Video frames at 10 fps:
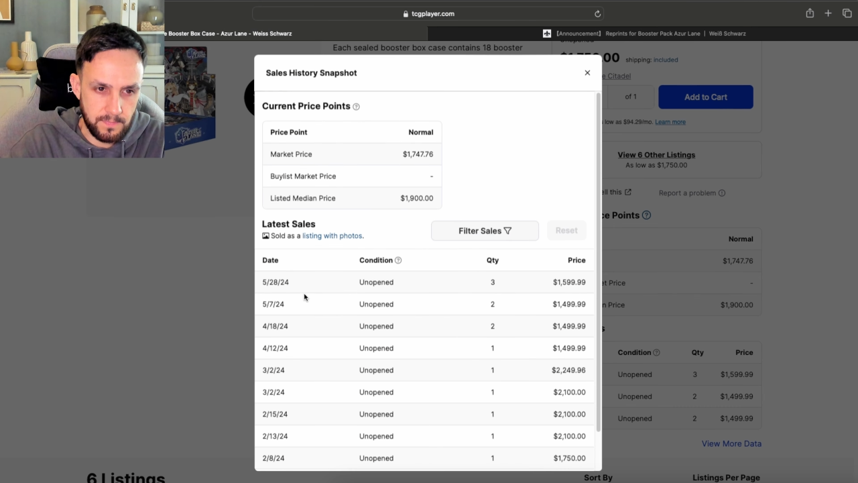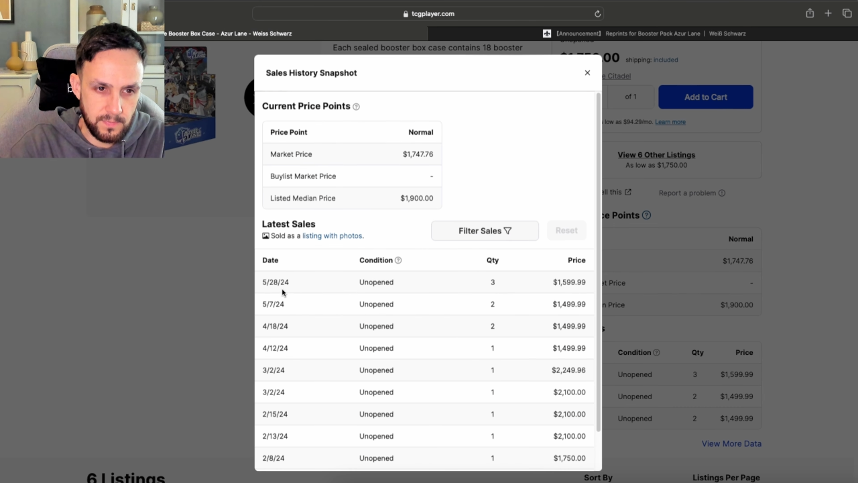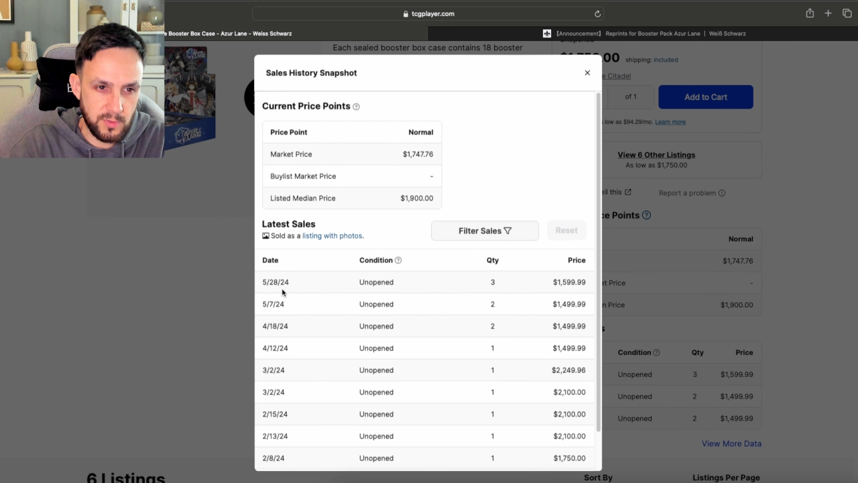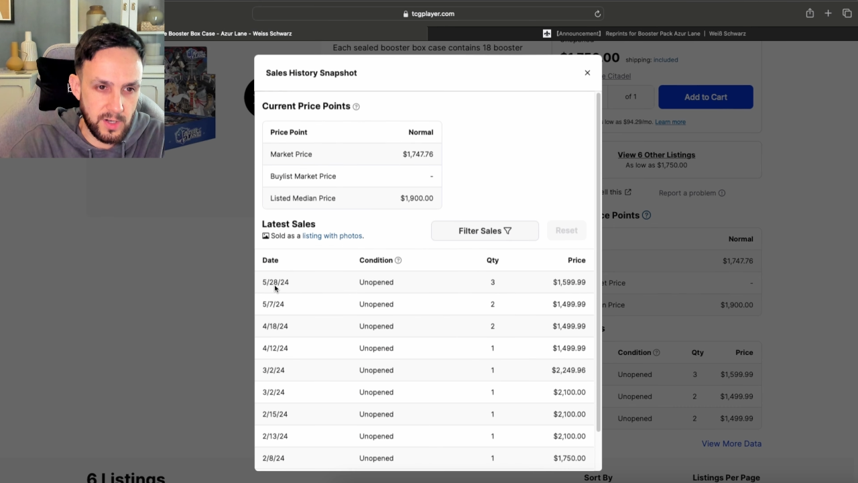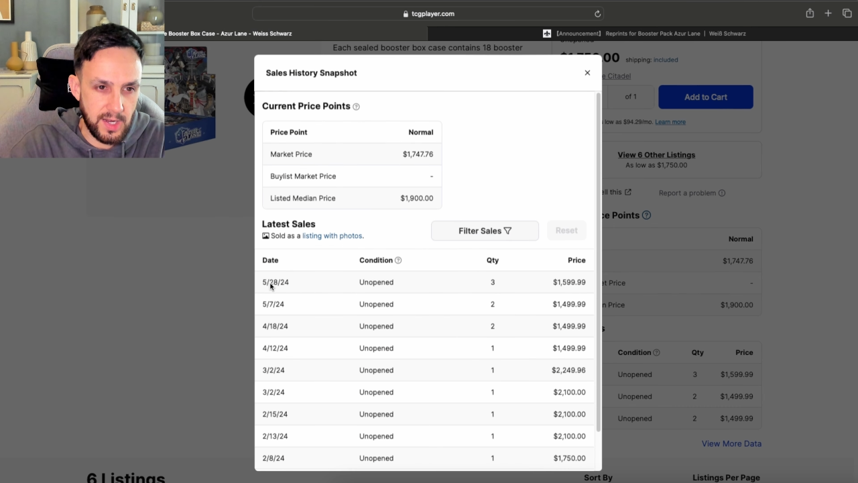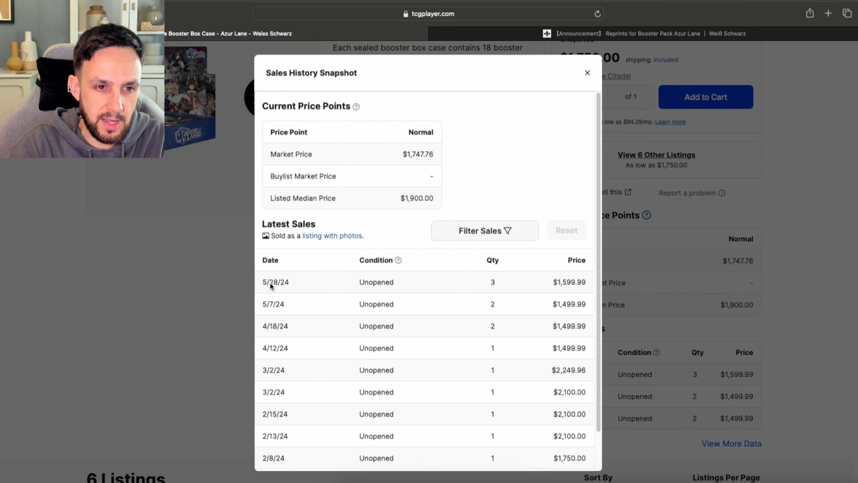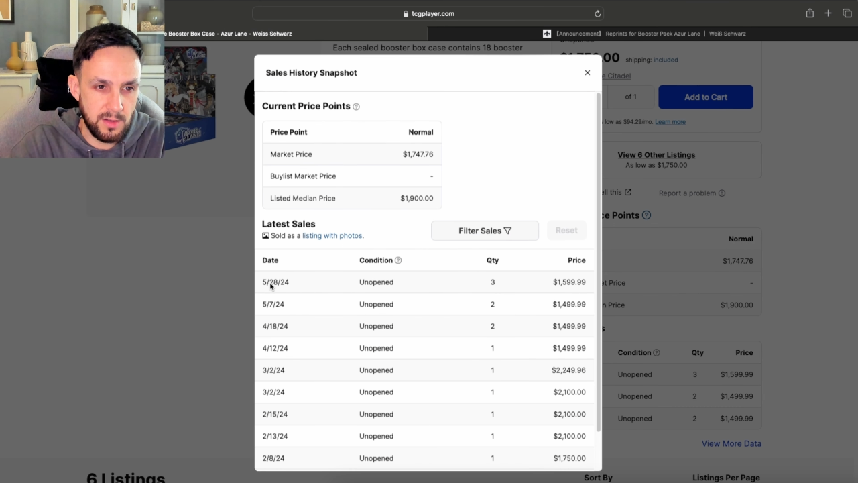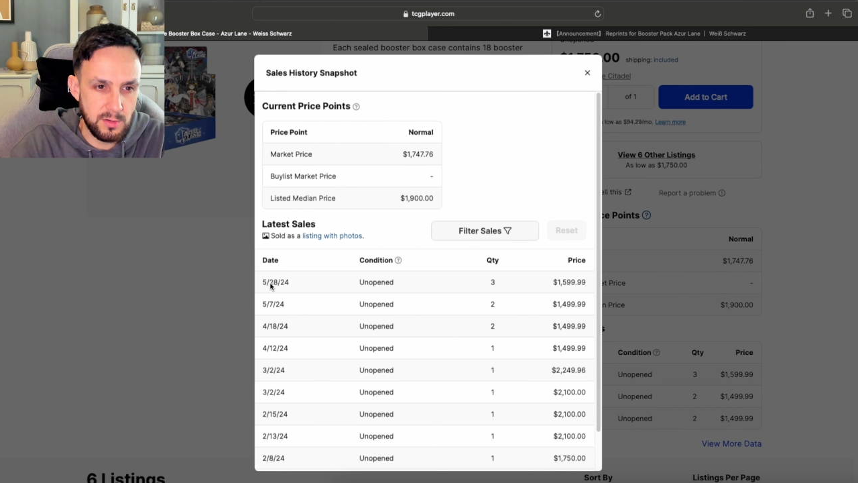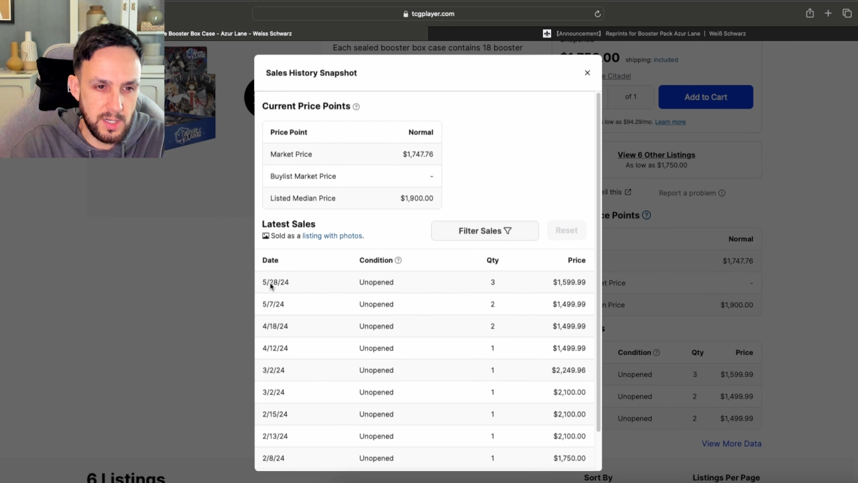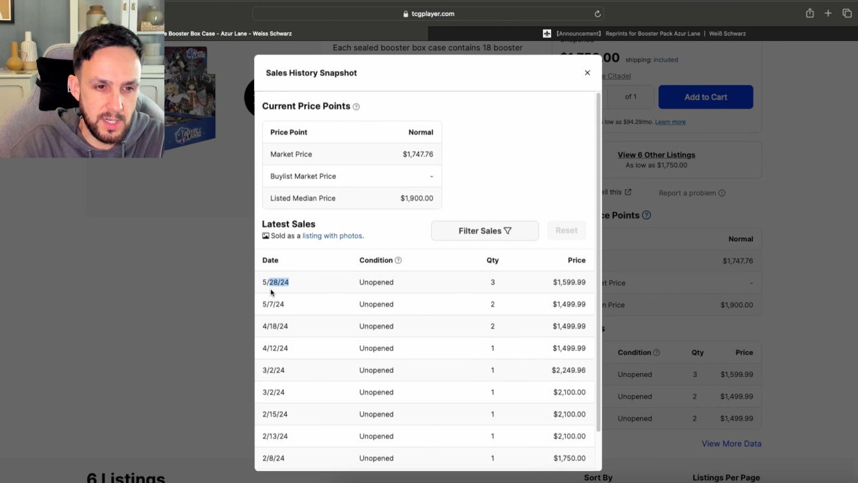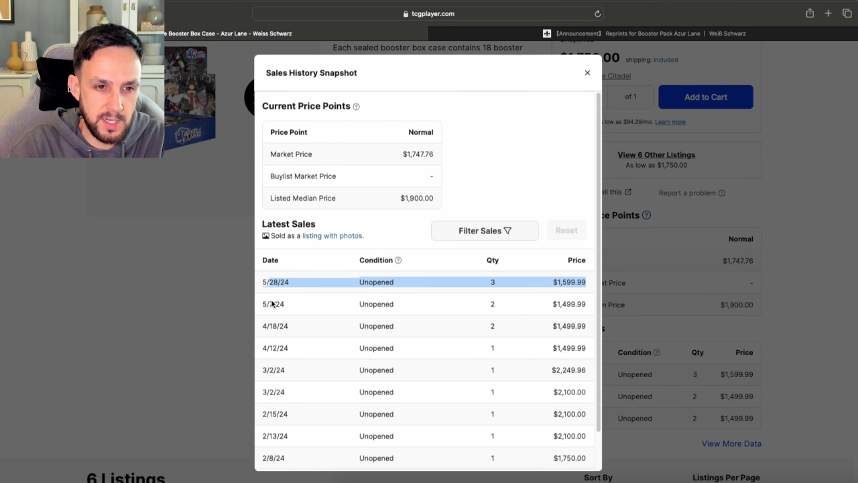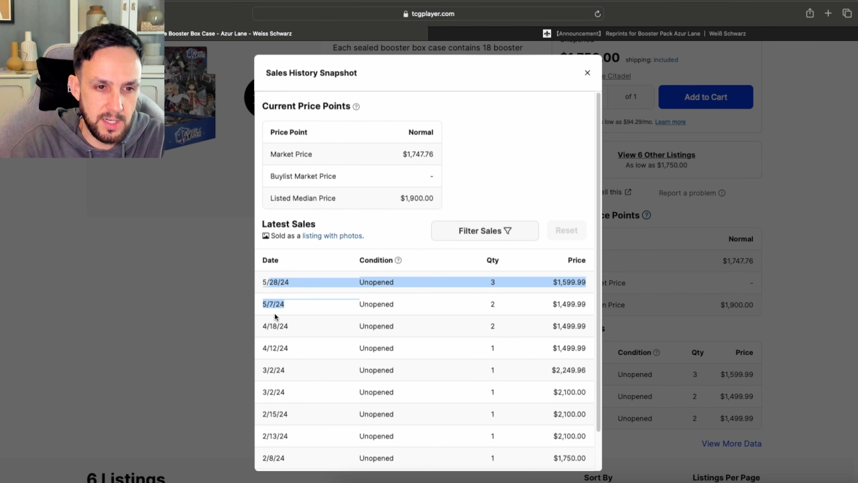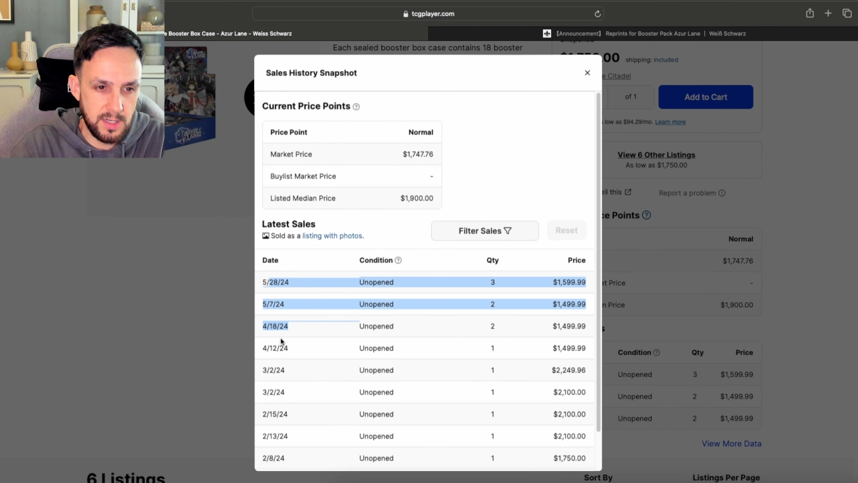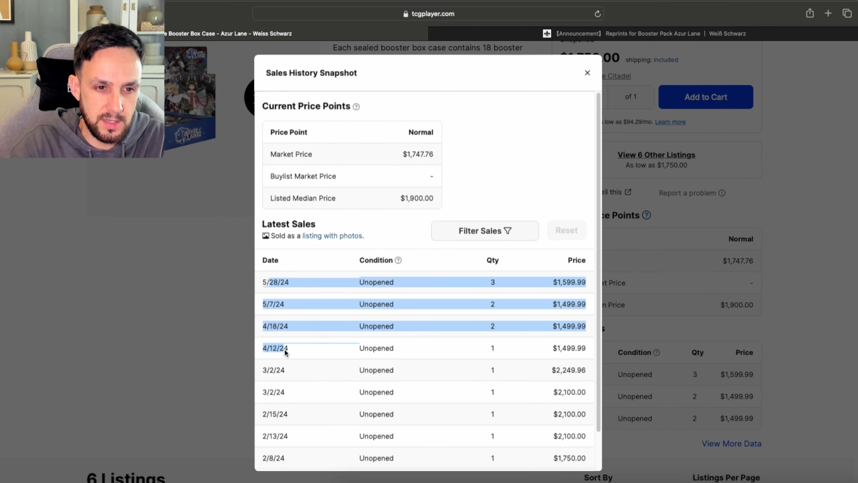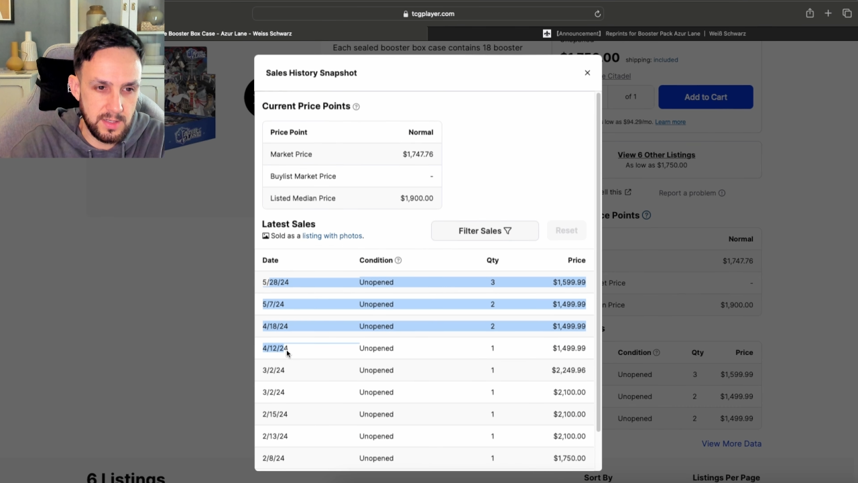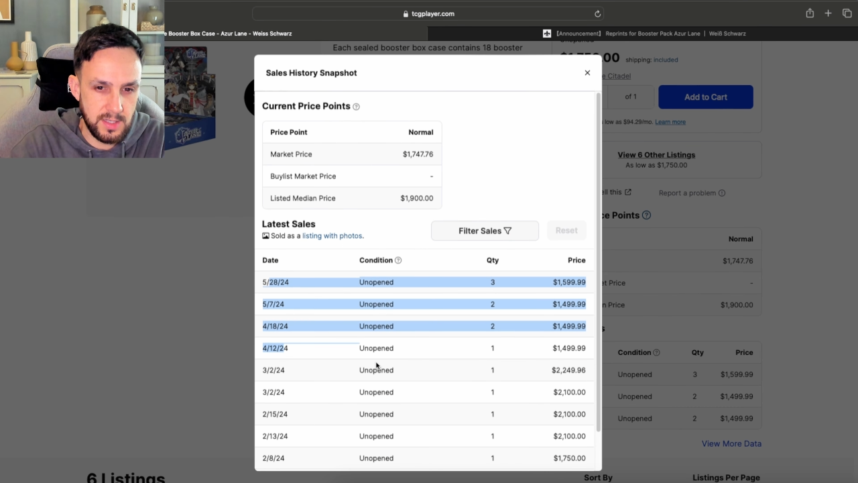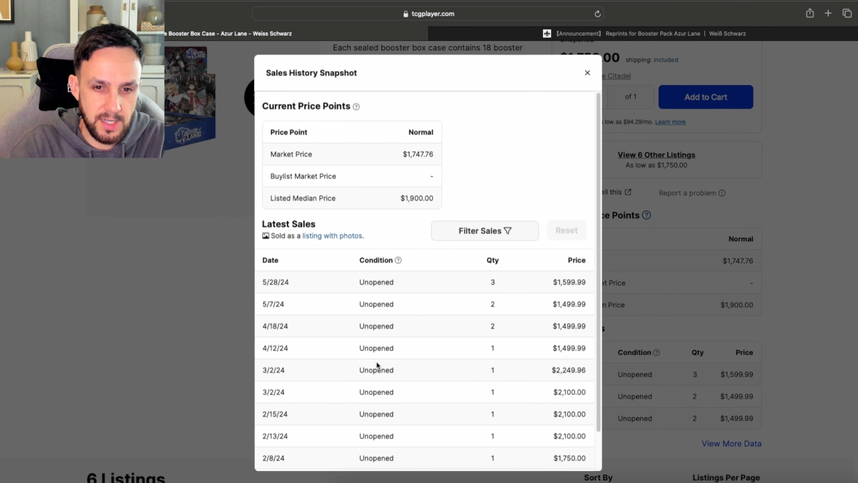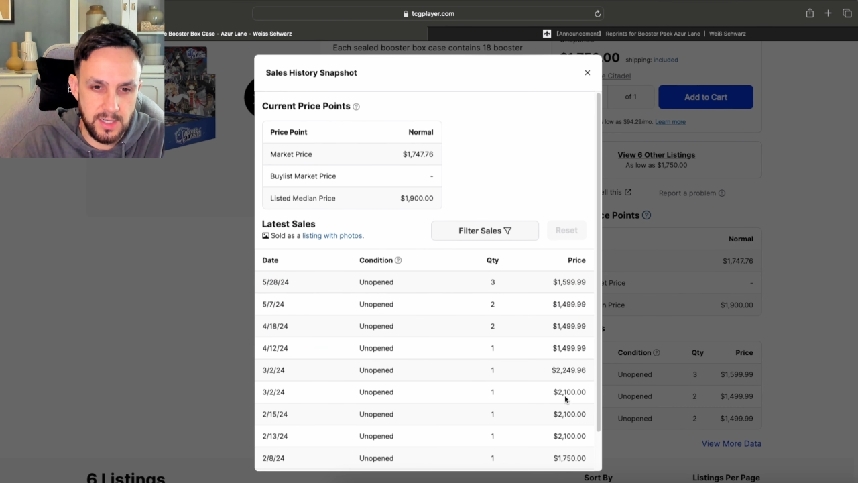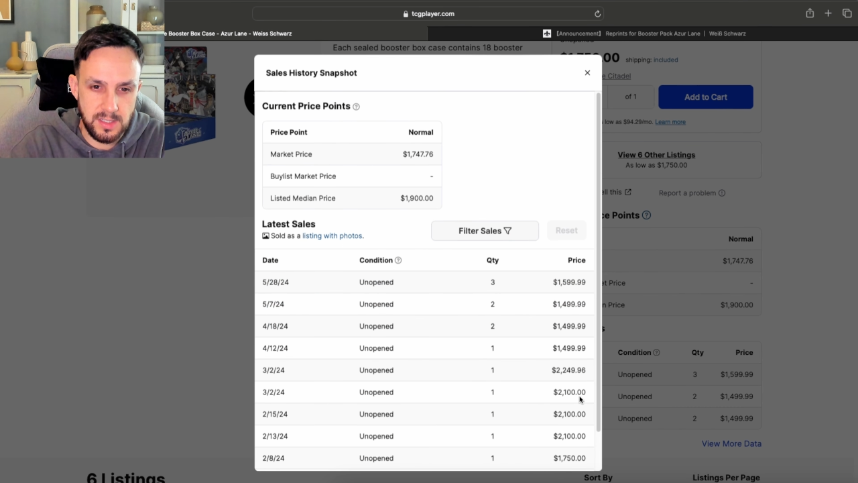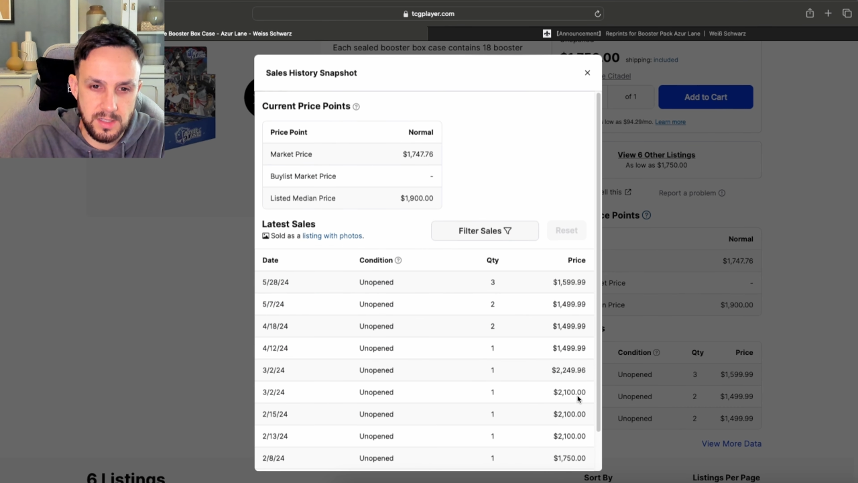Right, how,
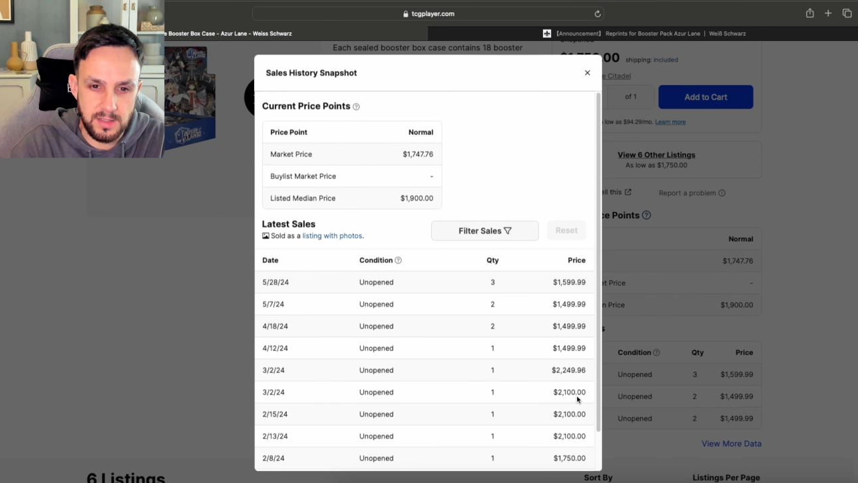yeah,